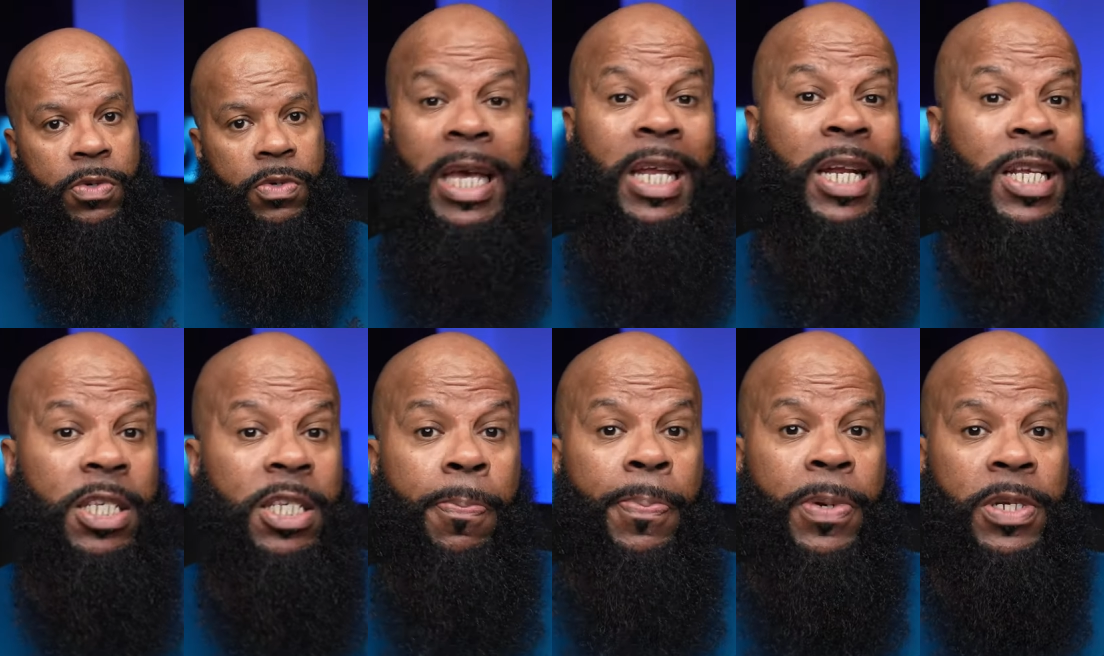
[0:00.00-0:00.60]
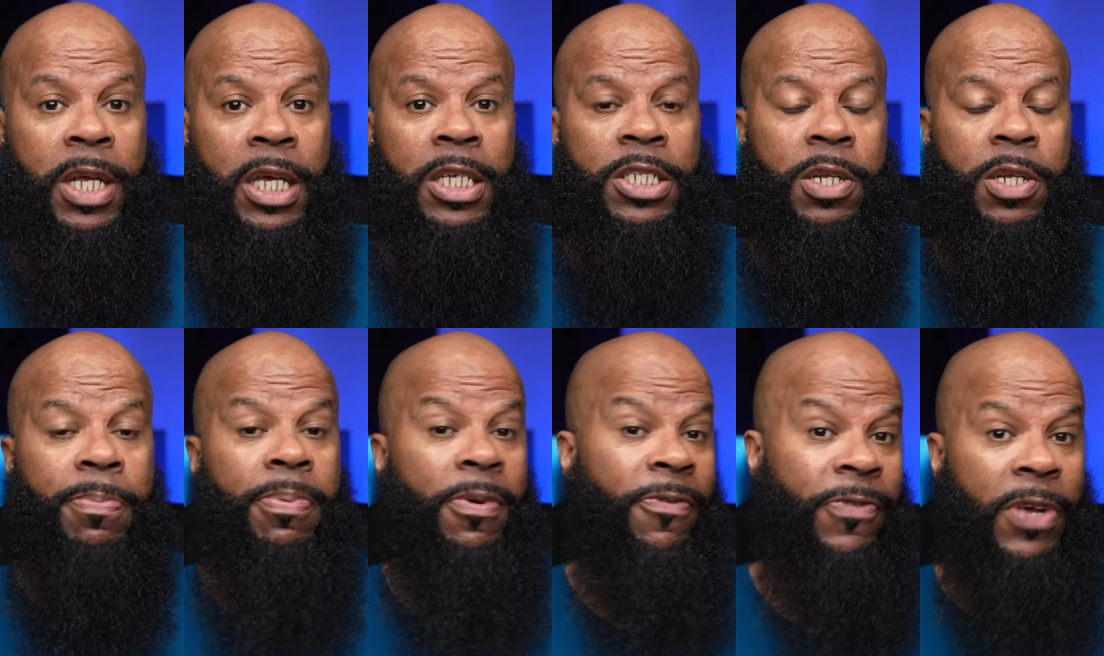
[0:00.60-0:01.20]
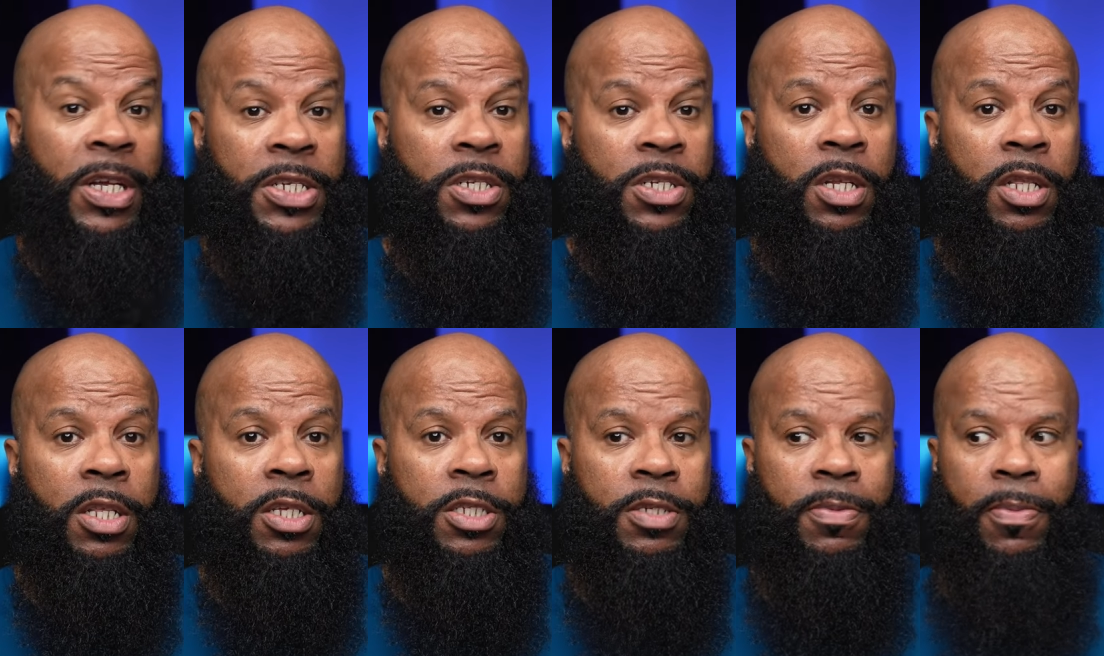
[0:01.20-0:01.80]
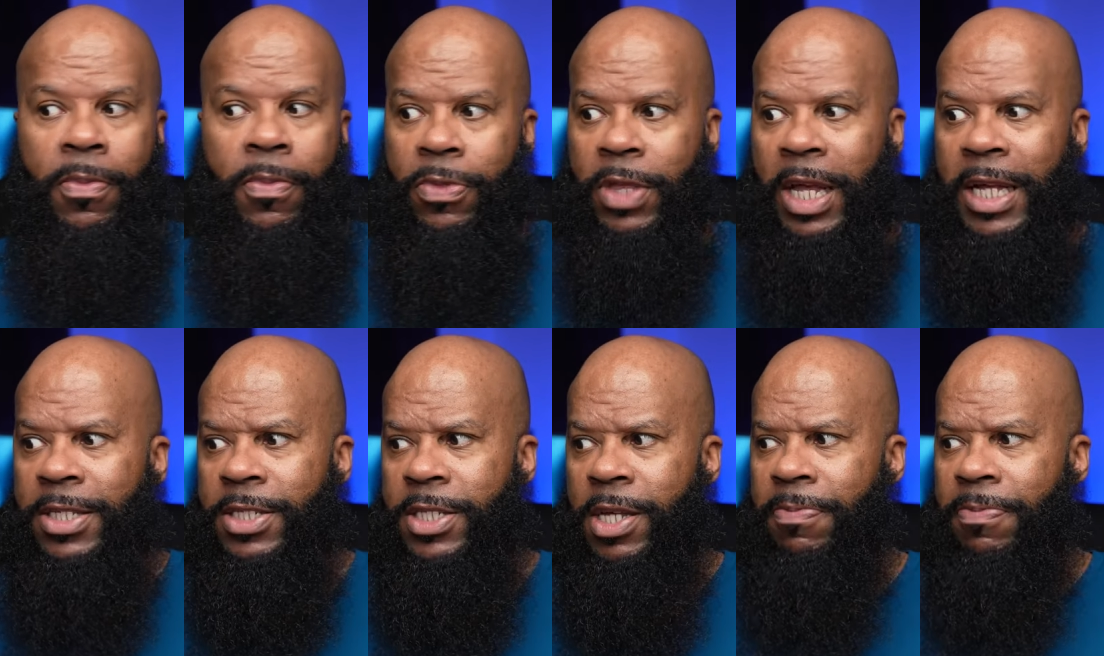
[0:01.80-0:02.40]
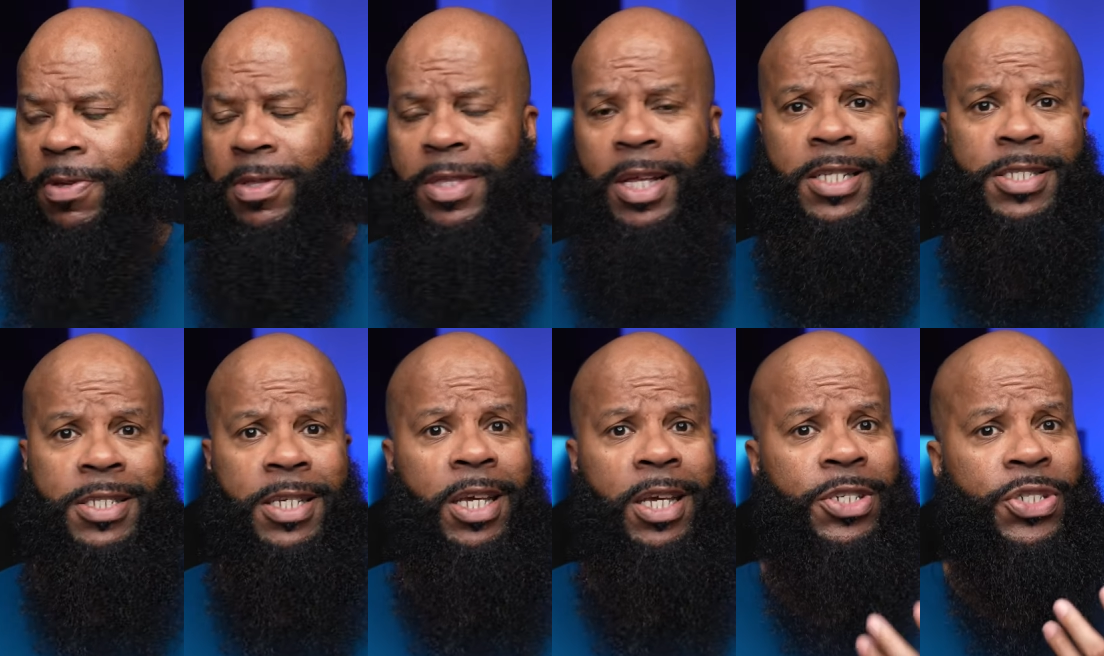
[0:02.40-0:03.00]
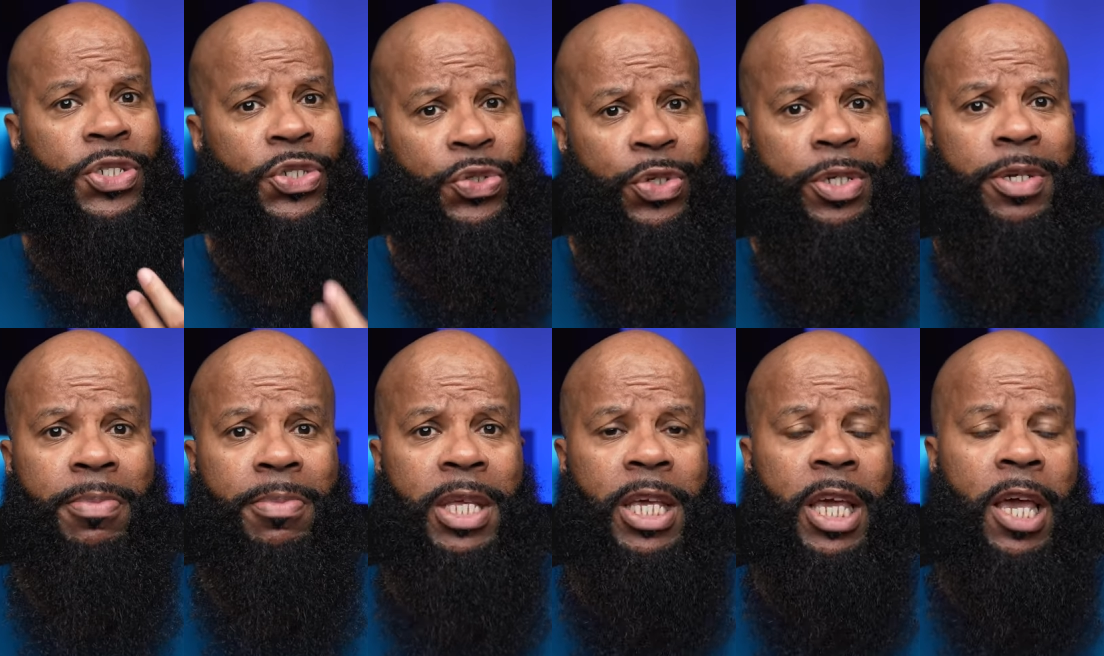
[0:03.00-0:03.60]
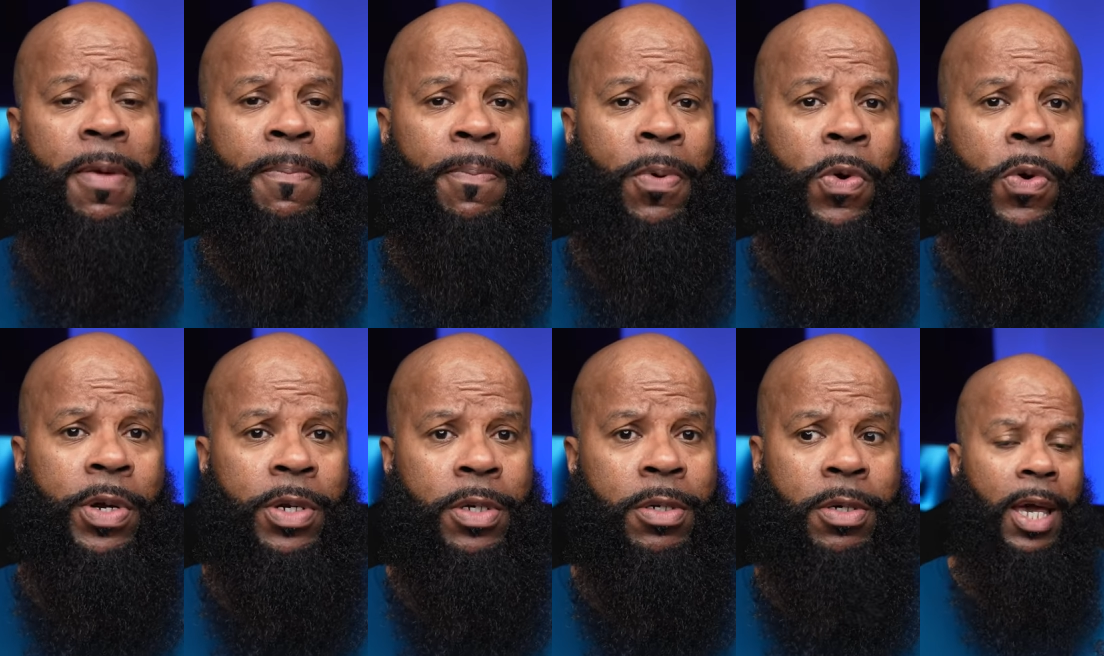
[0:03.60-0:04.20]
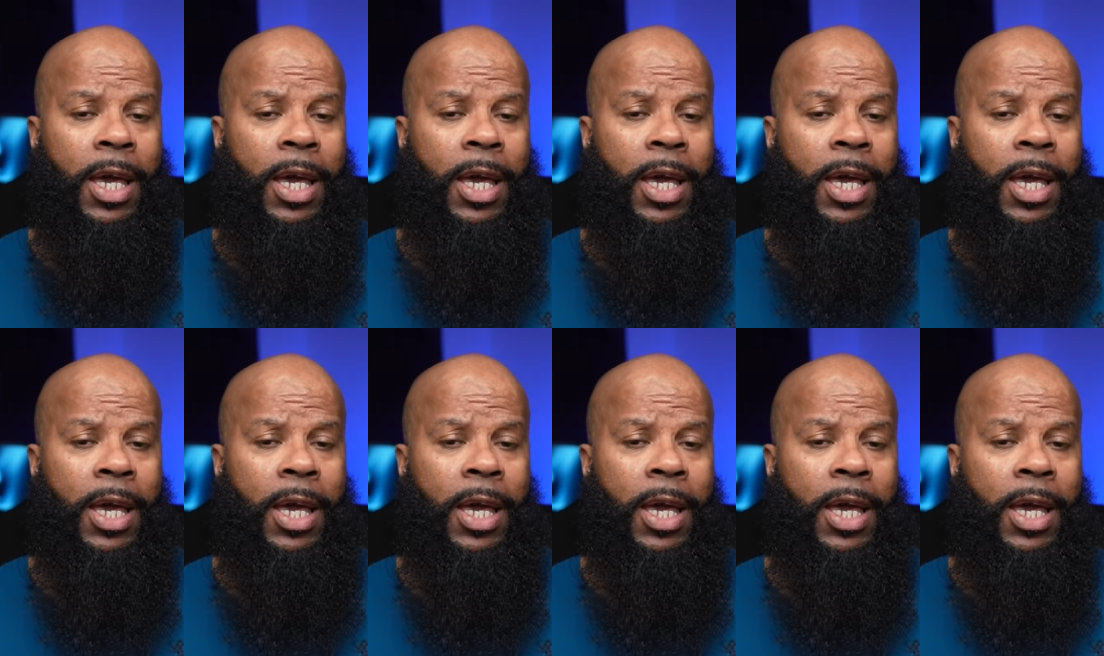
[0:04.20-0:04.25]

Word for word: And as it pertains to professionalism, that's something that's extremely important.